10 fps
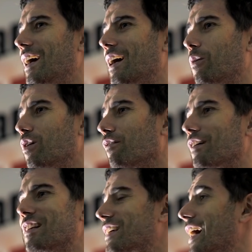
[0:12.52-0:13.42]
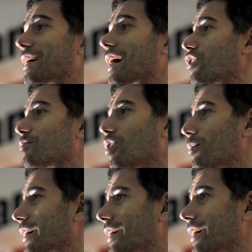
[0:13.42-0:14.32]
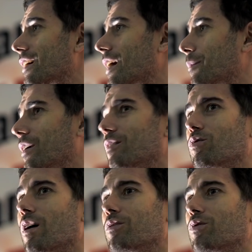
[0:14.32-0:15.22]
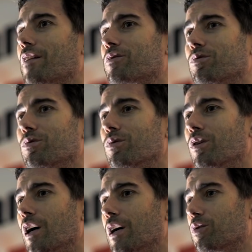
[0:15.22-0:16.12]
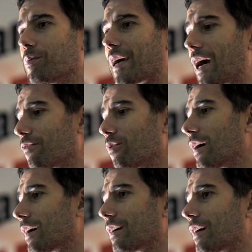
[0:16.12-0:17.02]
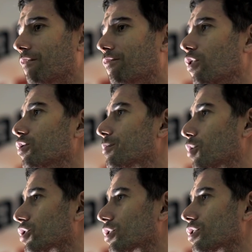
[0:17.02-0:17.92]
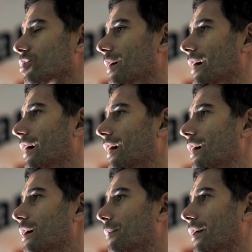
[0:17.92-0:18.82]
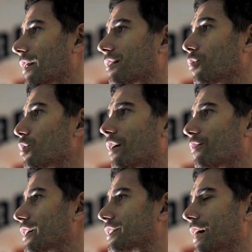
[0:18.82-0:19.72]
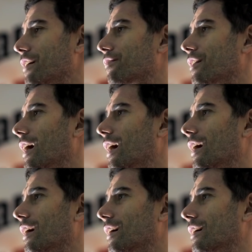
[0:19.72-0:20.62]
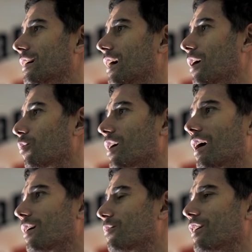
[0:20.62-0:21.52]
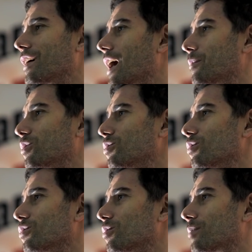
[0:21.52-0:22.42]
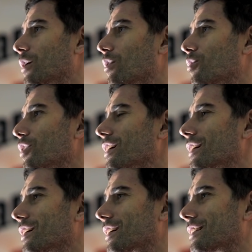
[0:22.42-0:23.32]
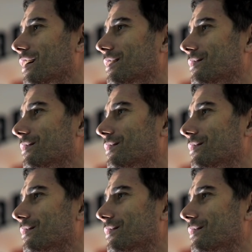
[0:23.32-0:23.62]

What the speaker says: We don't feel any kind of problem here. I mean, you have to be careful and follow the protocols, but I think we are very safe and we are very happy to play one more year here in Qatar.